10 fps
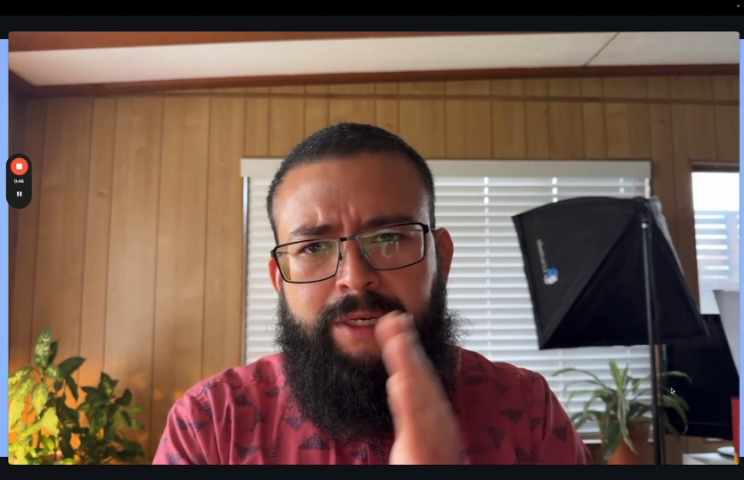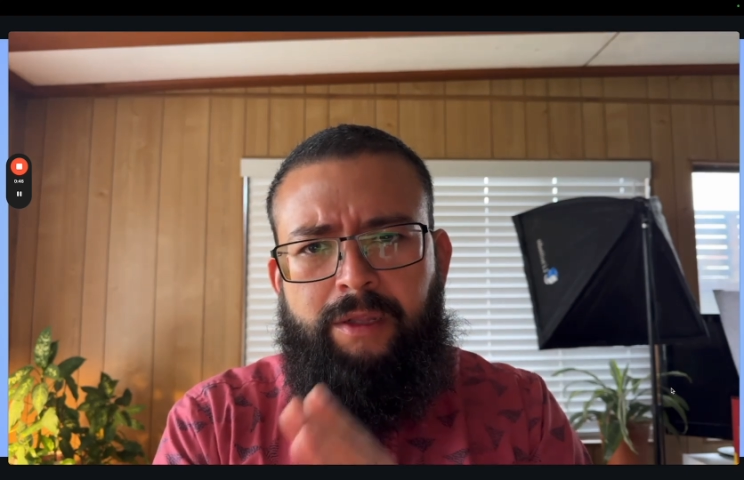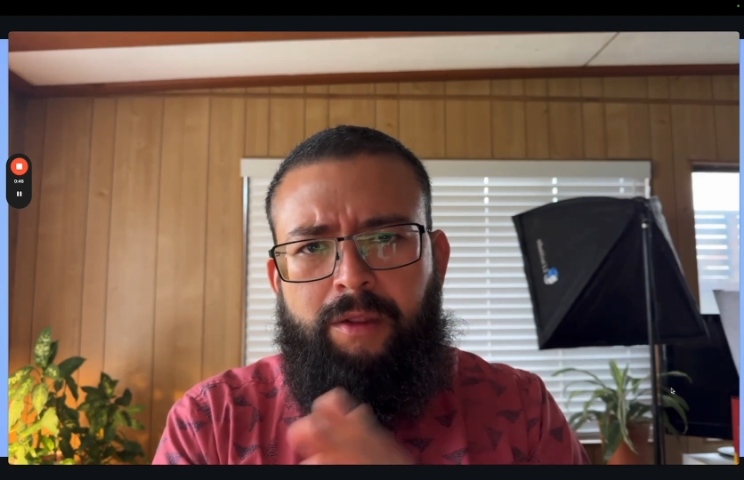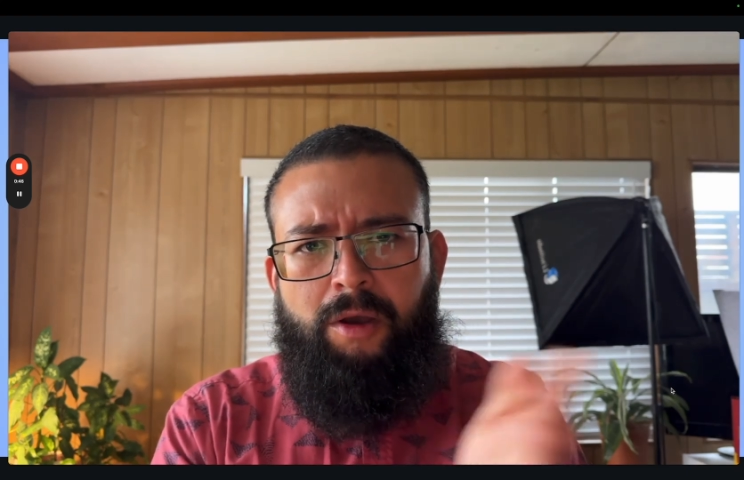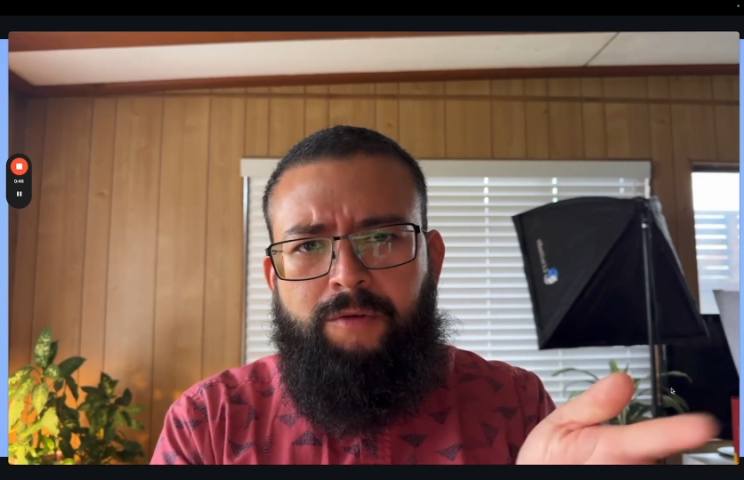
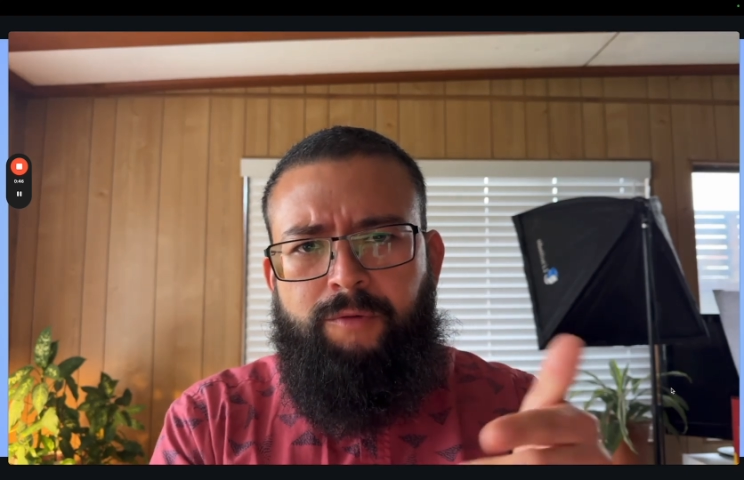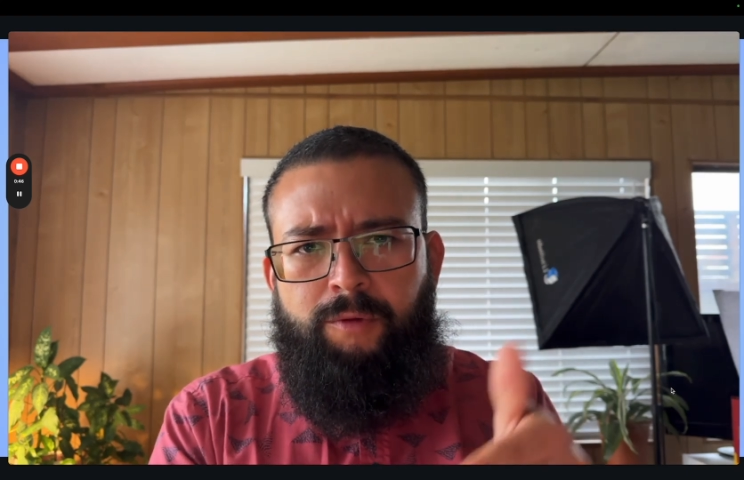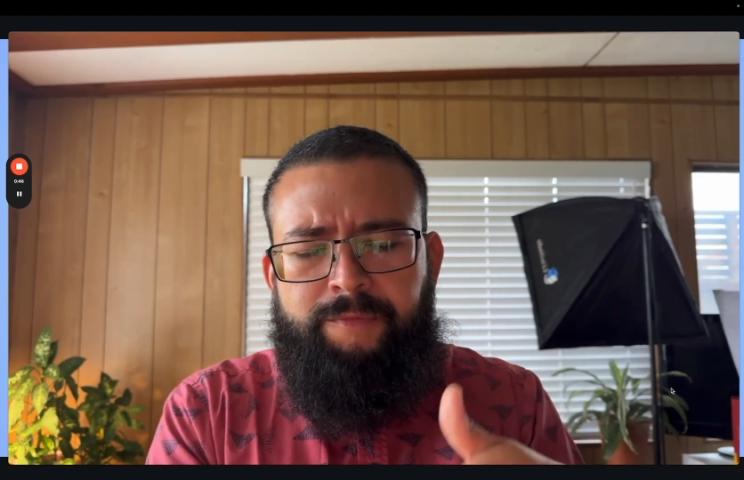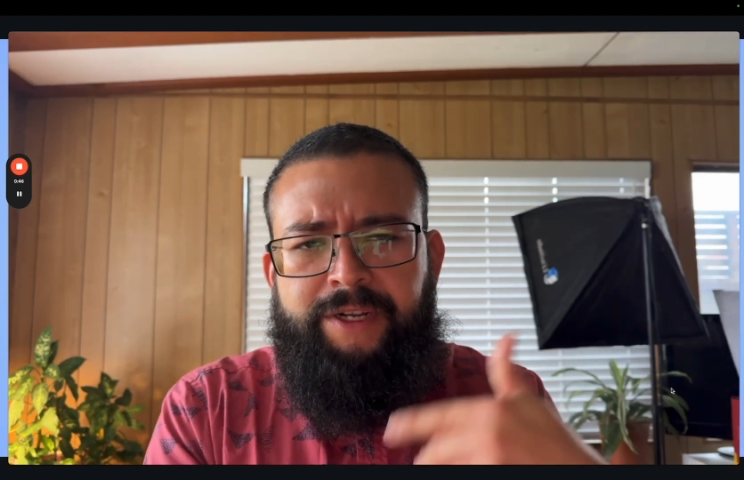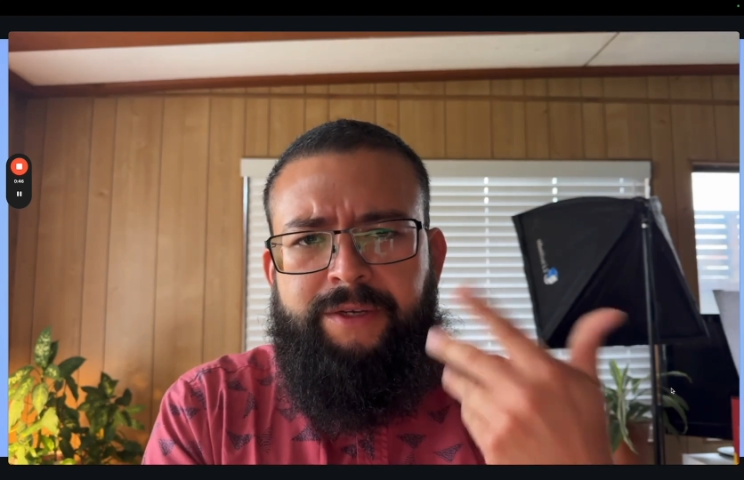long
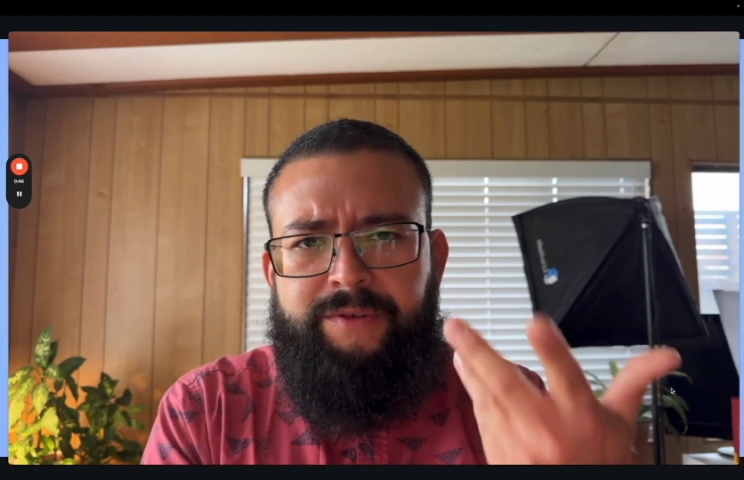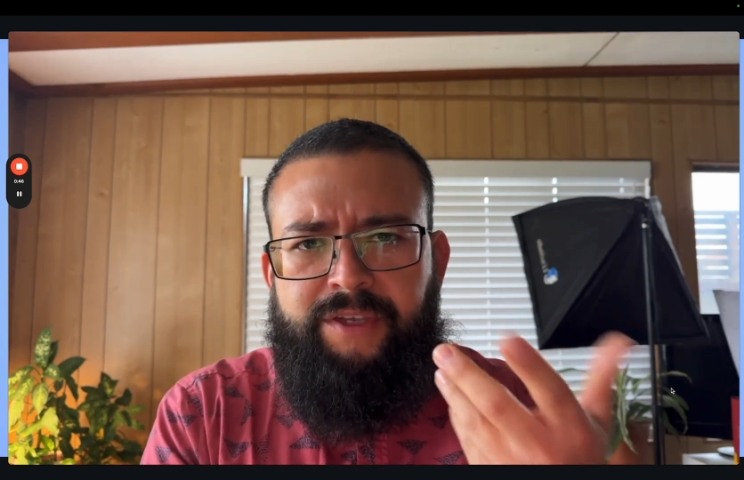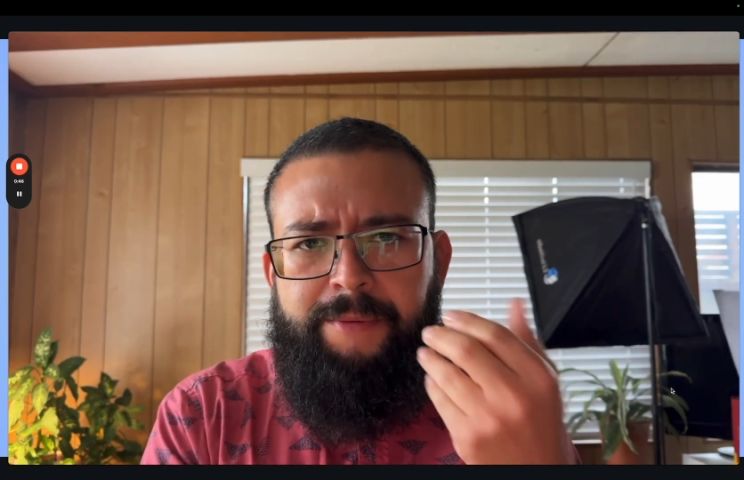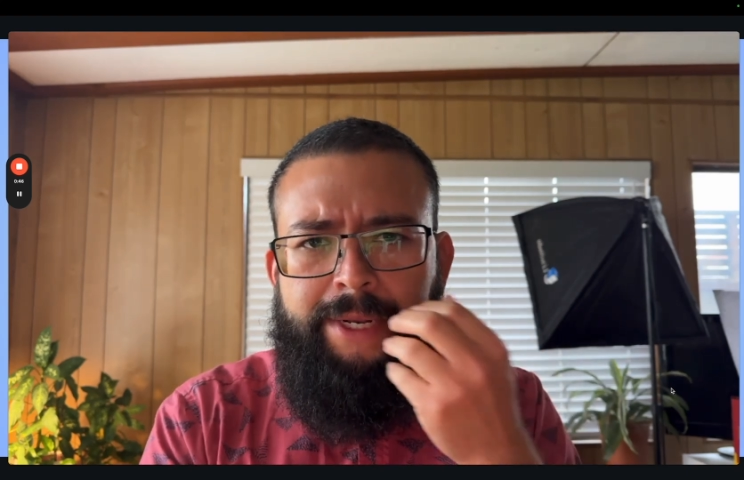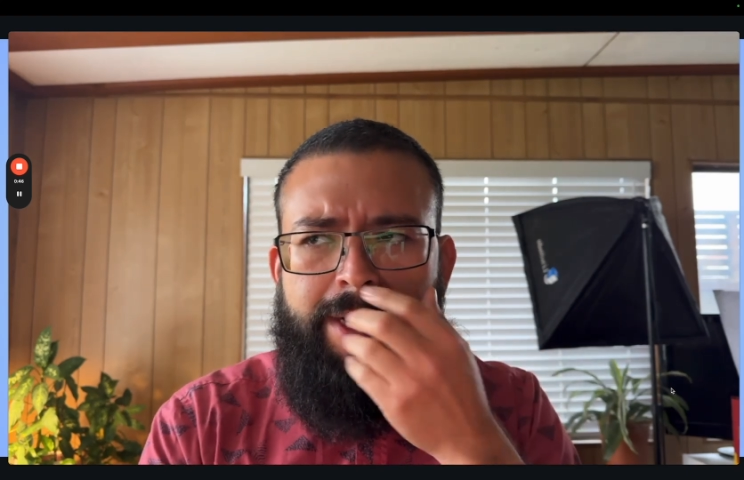form videos
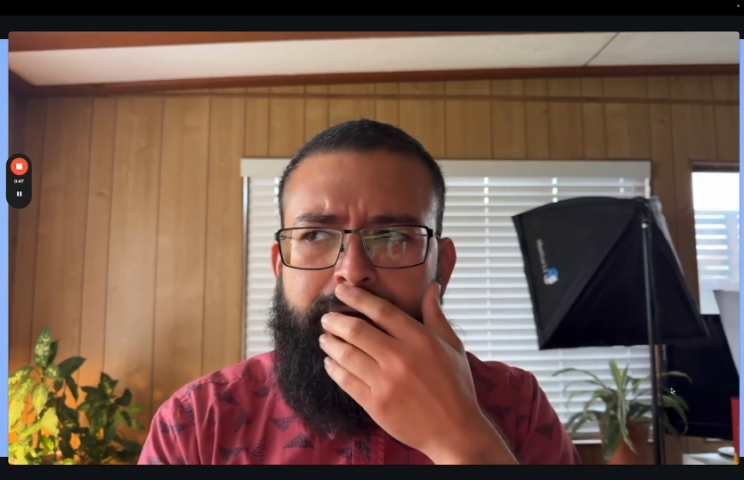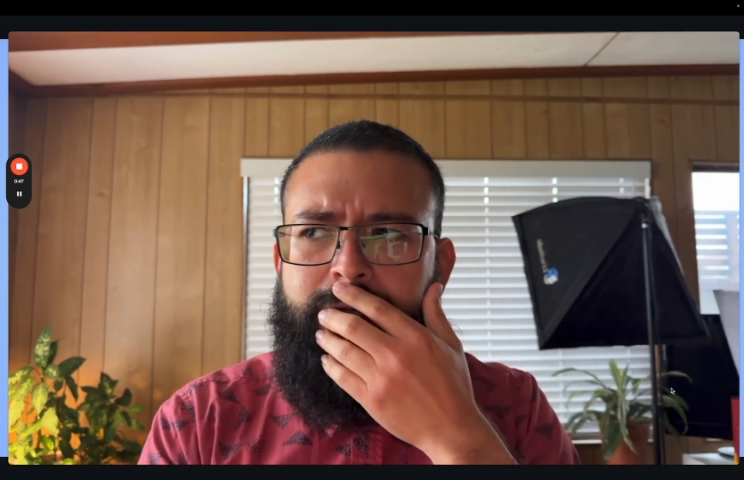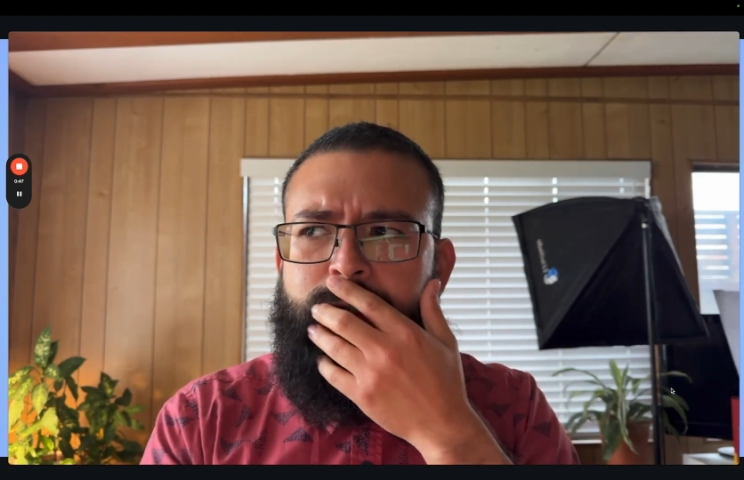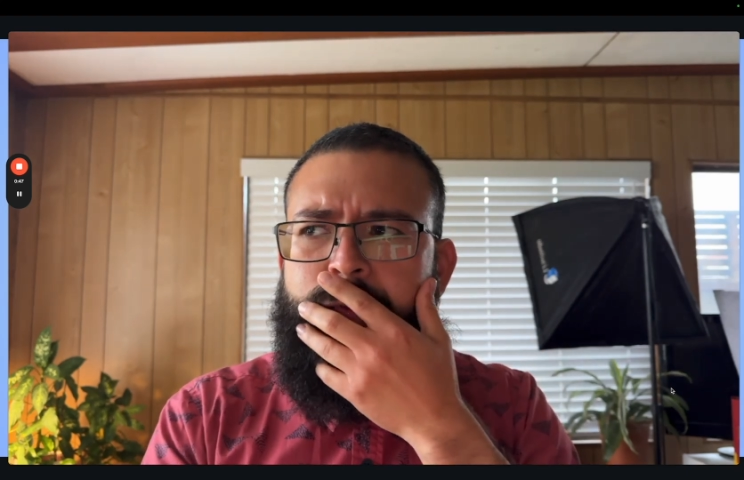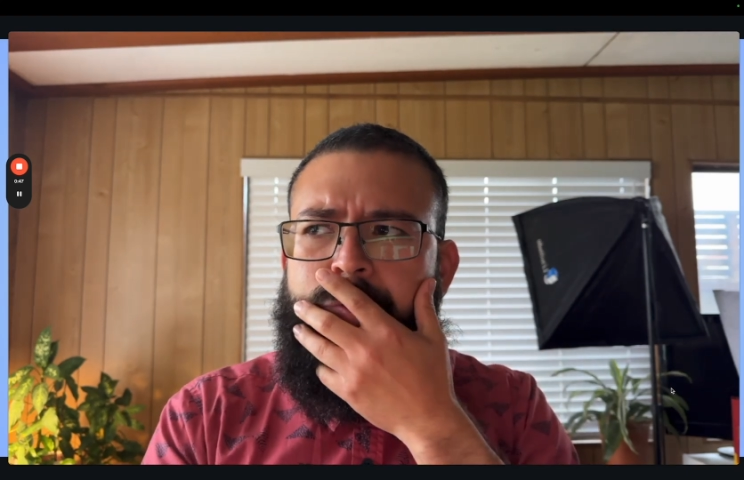coming out on
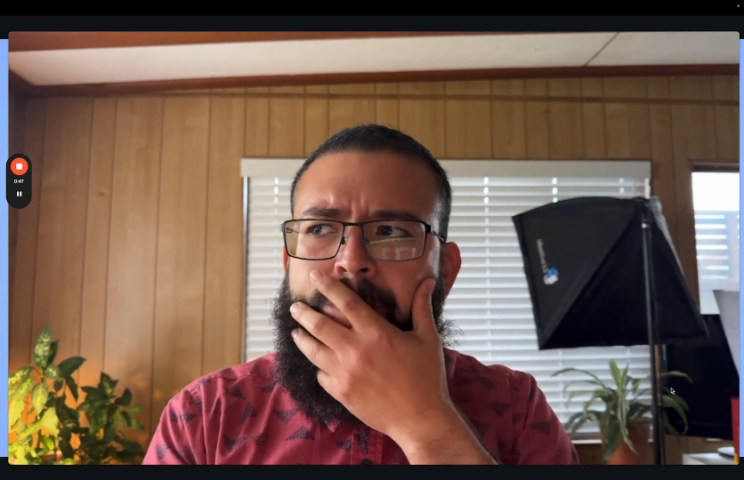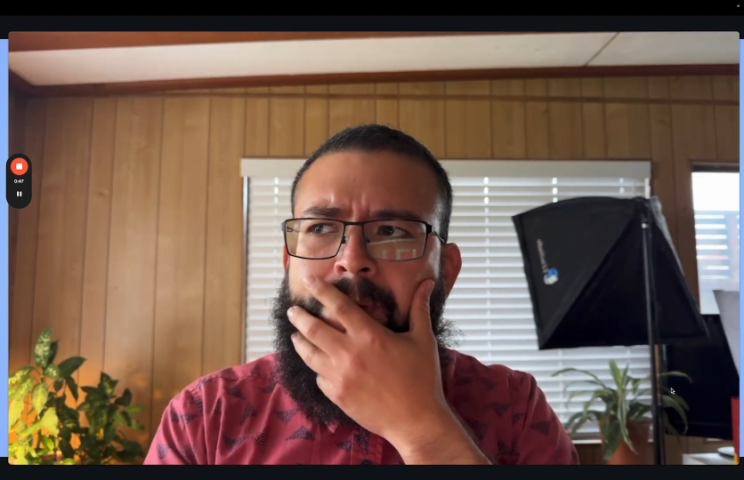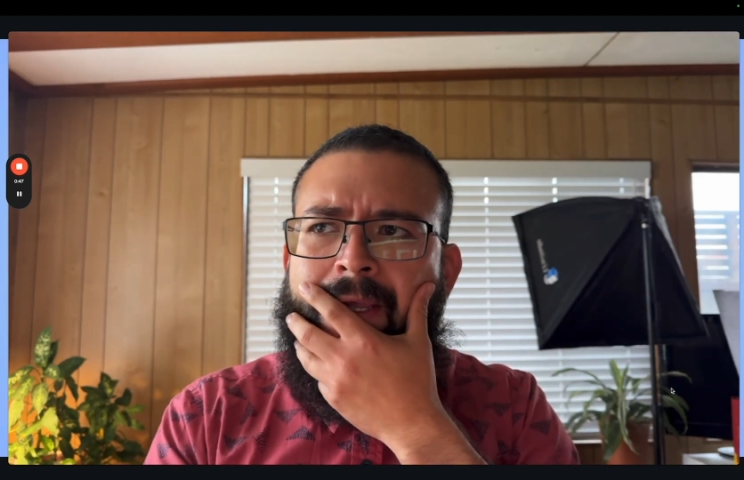YouTube.